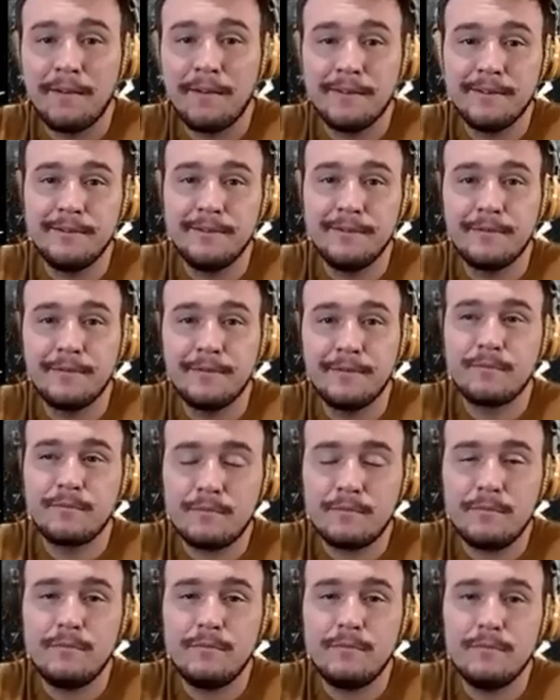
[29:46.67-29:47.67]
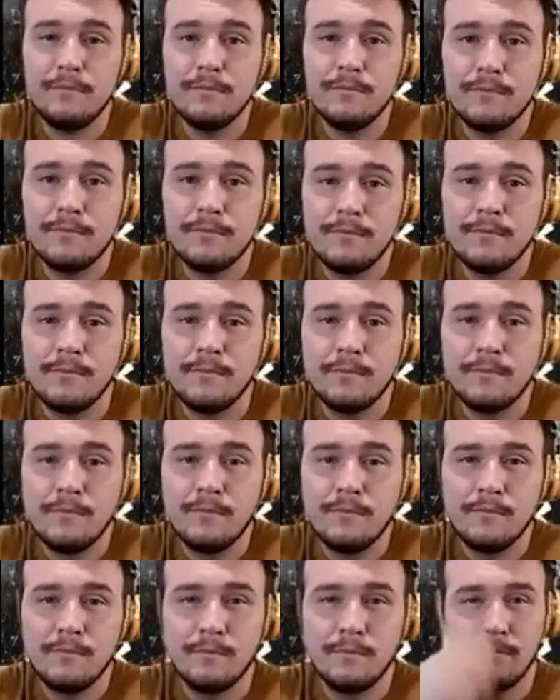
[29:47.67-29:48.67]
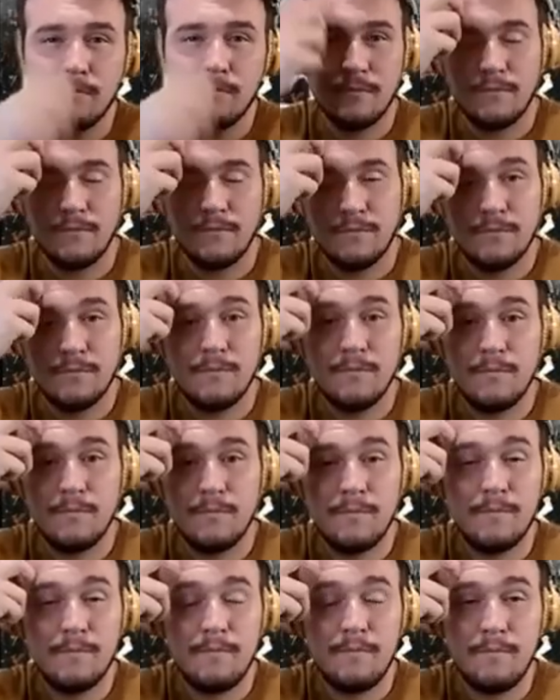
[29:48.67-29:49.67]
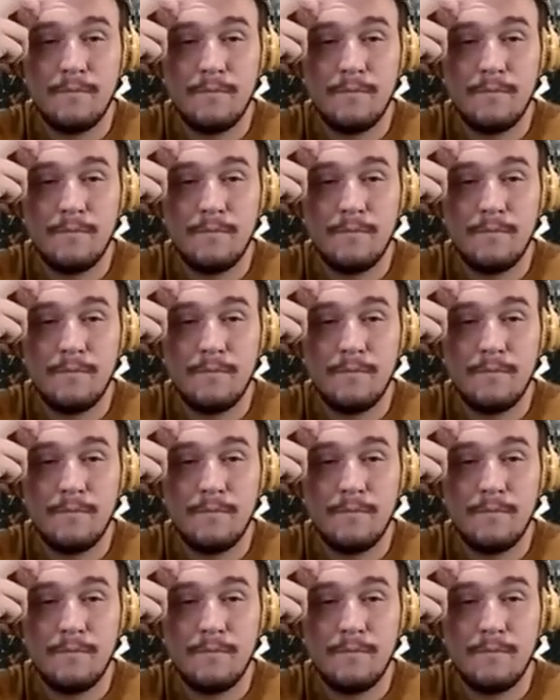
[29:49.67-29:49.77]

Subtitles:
This person isn't speaking.